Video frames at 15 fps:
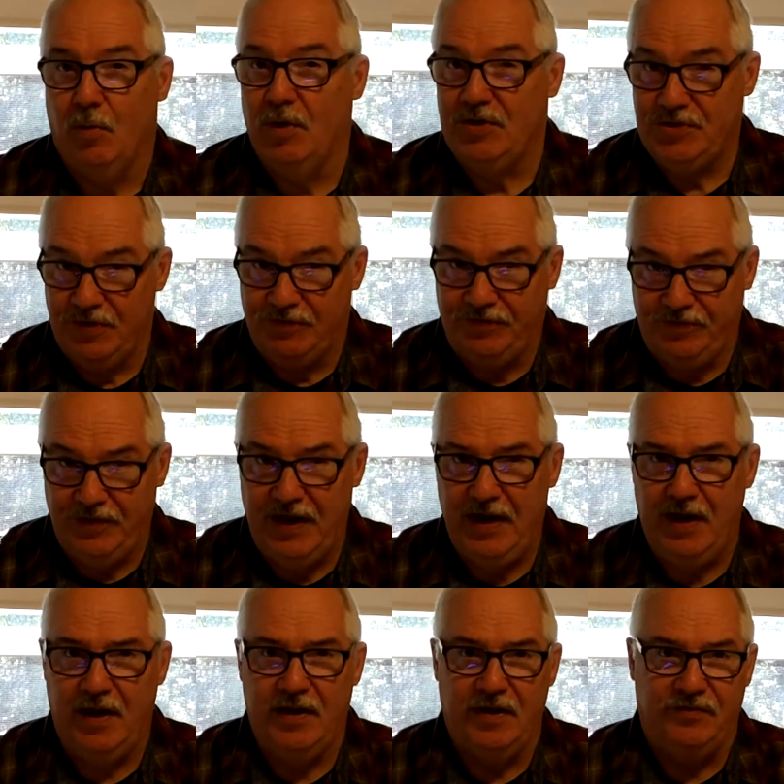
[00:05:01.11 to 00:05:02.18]
which is
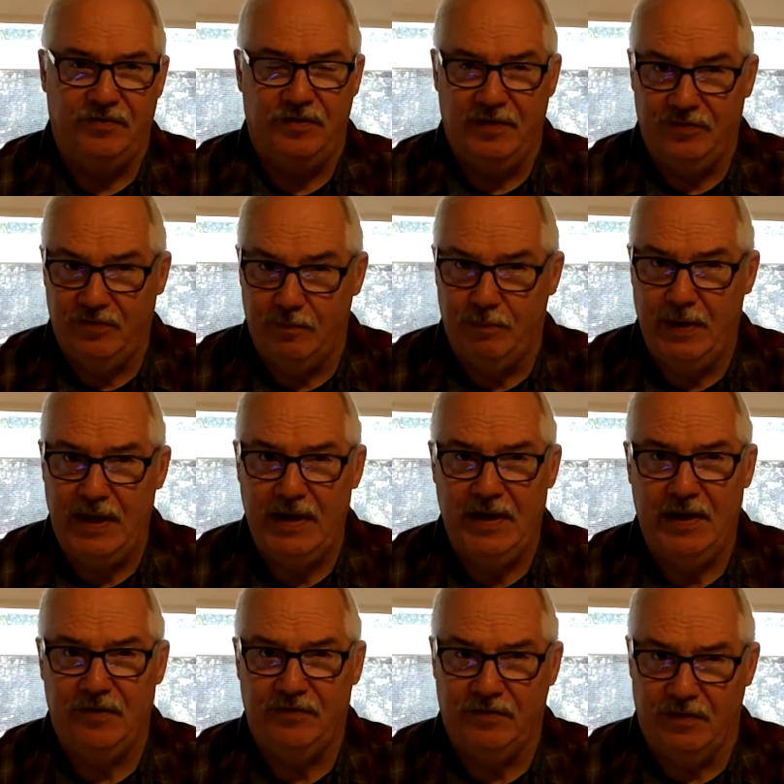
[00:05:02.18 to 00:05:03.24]
sin, it's
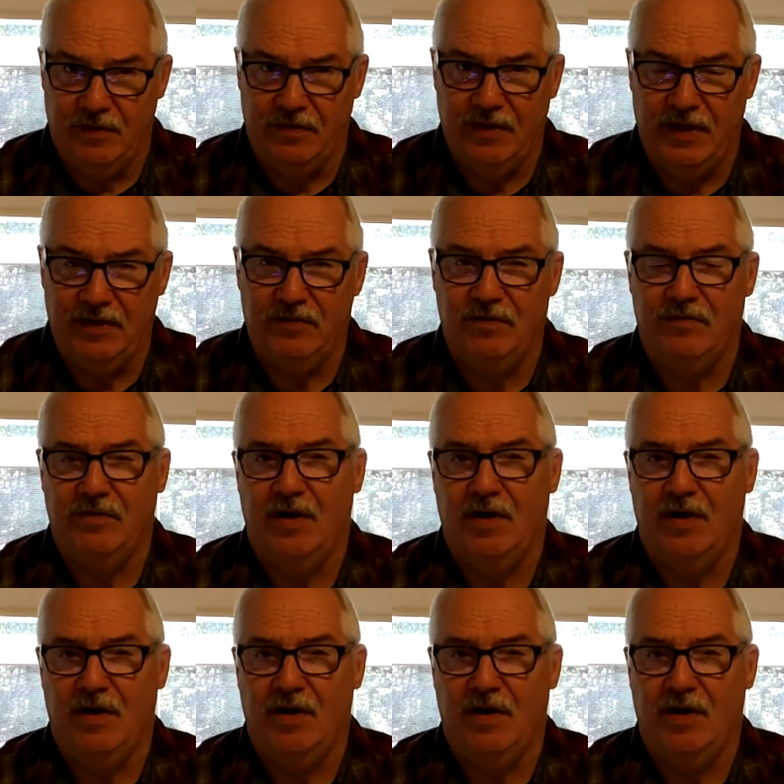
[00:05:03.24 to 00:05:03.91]
disobedience to the things of